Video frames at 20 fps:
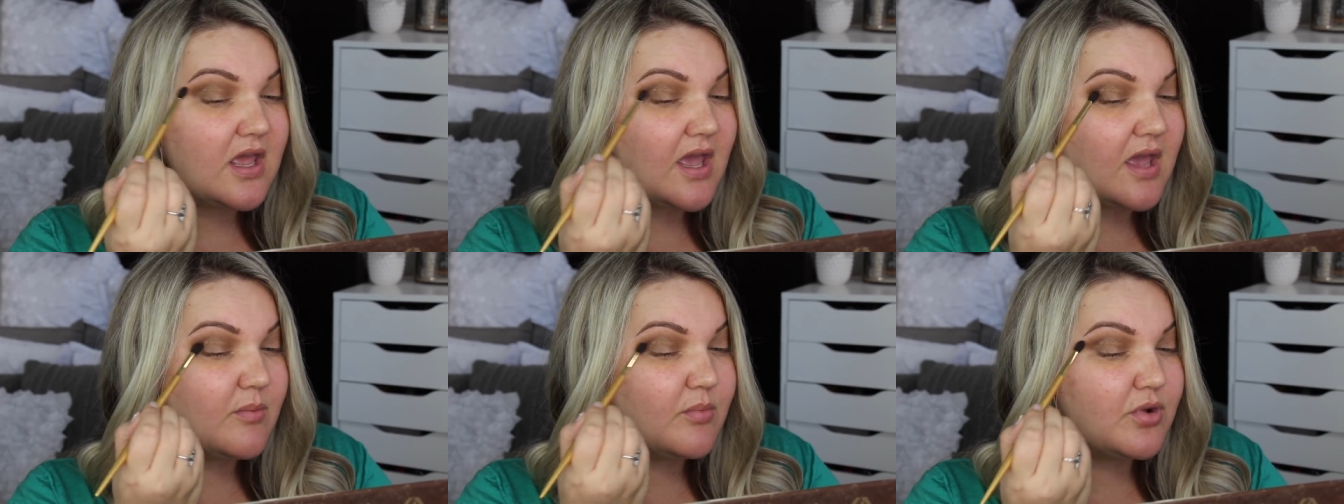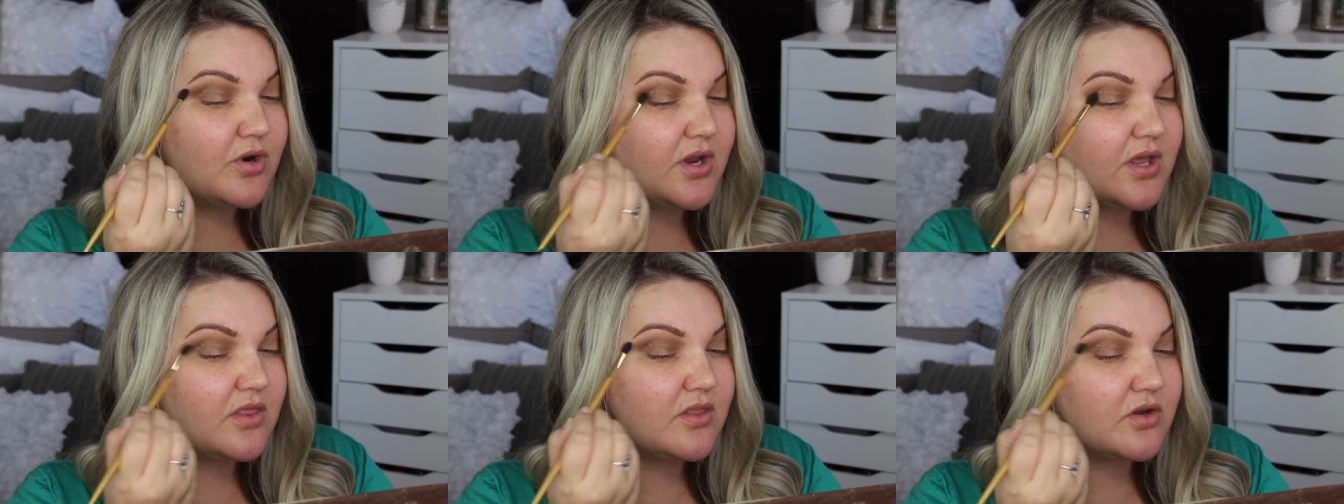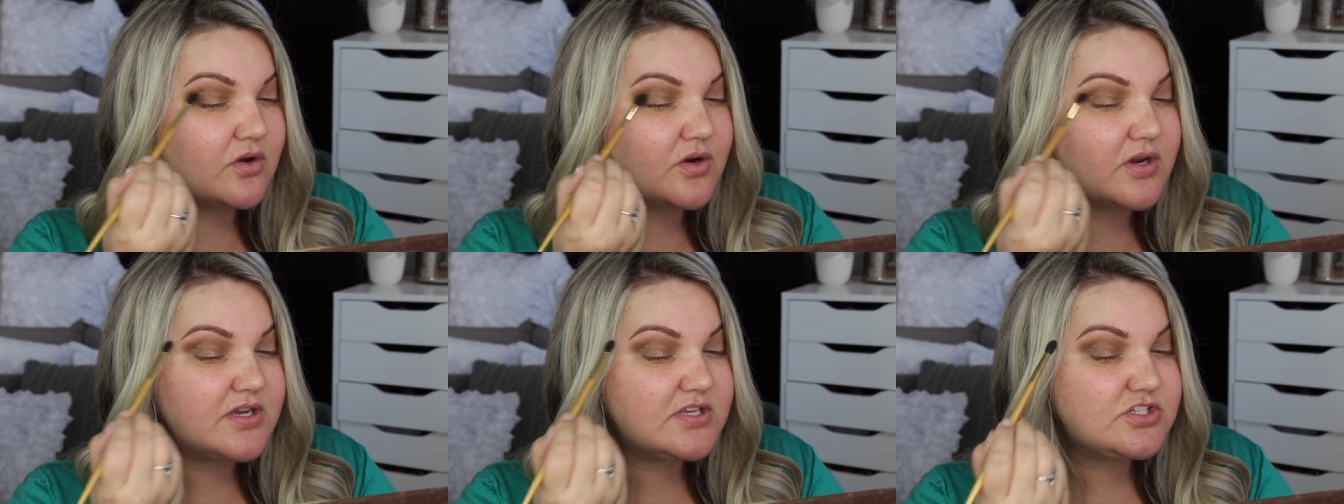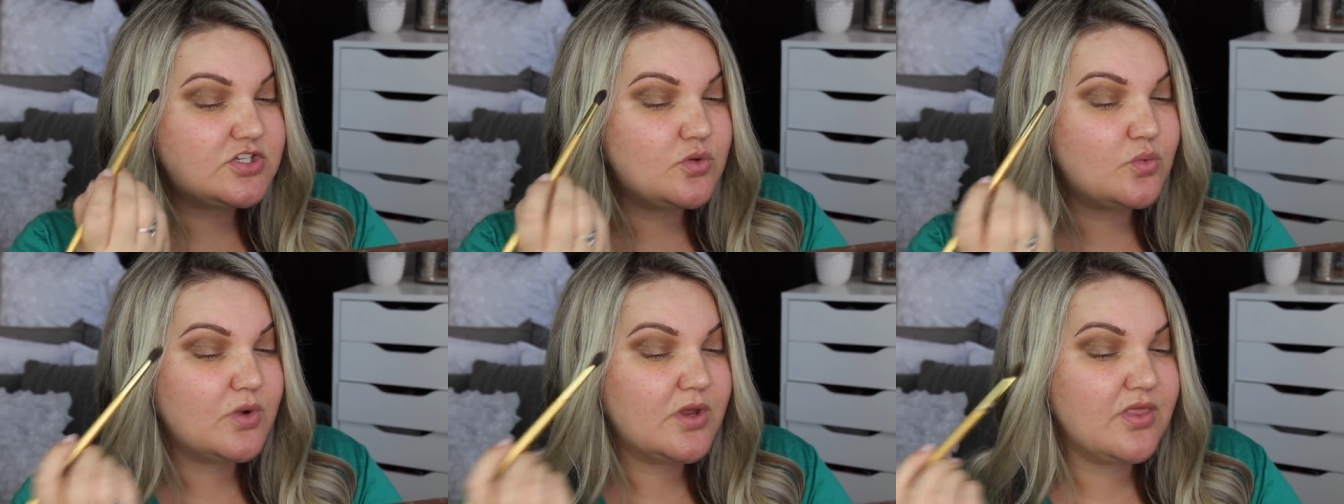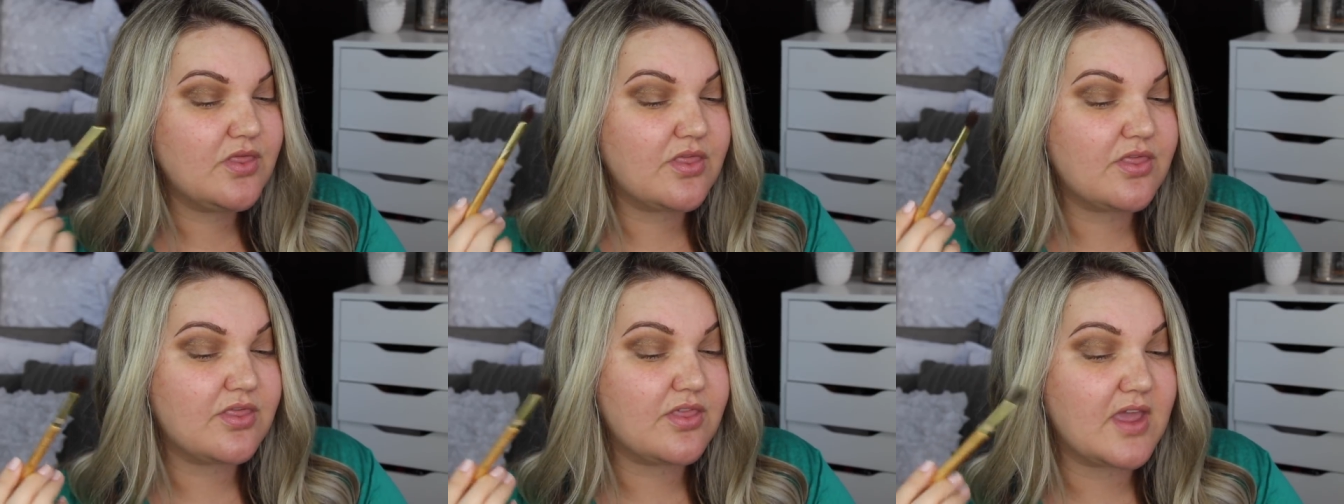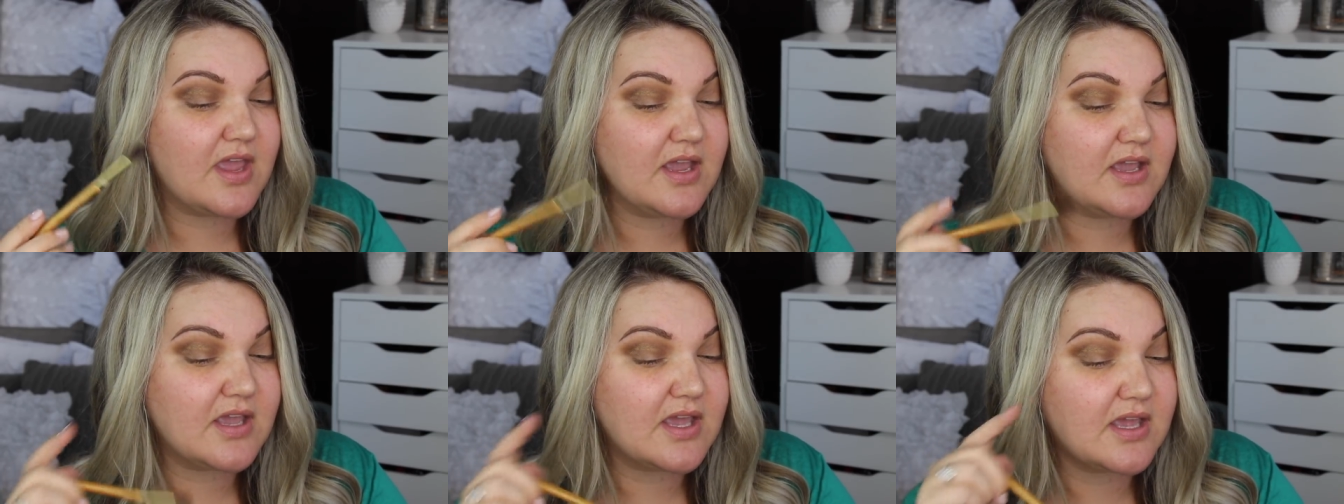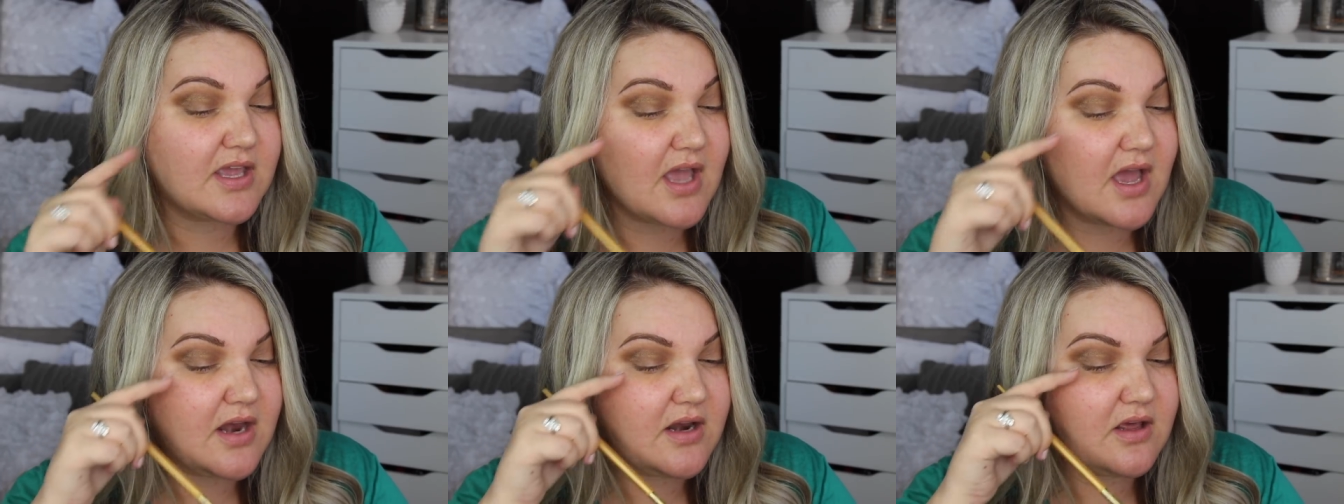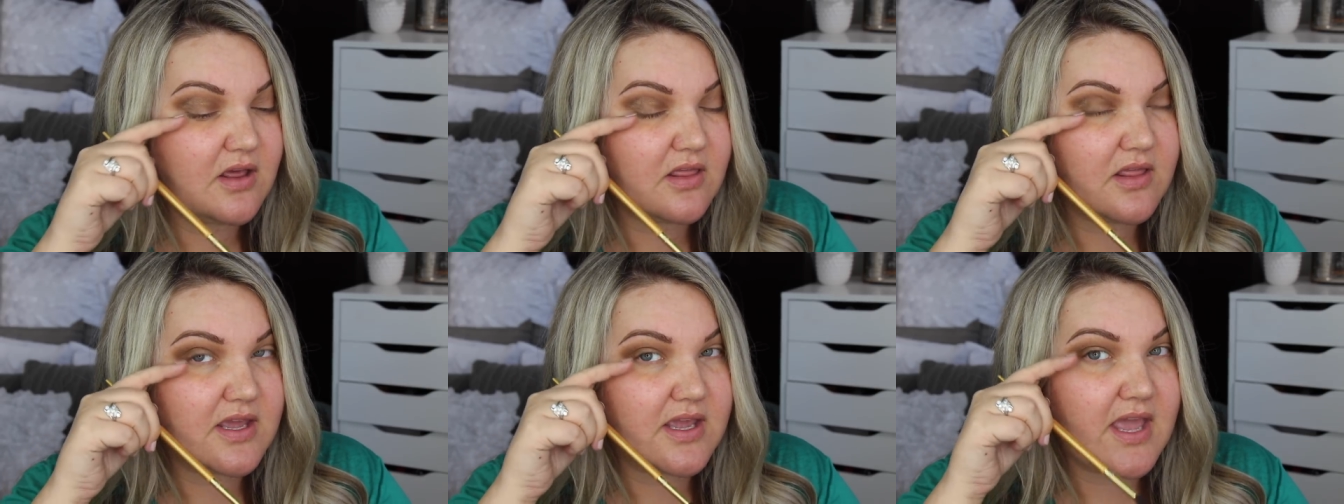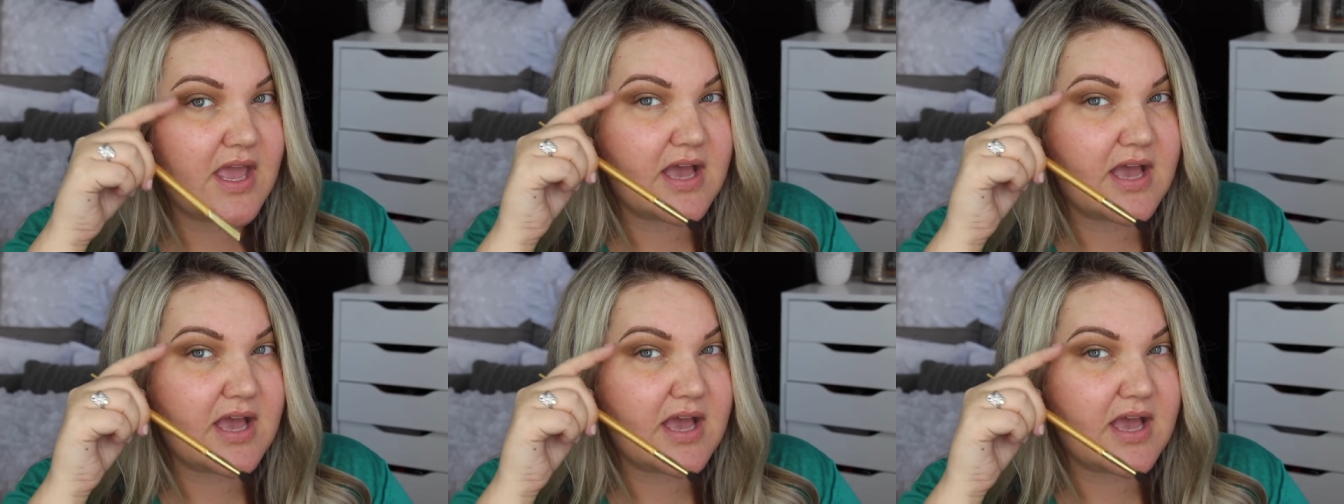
and put it in the crease you wouldn't think it kind of like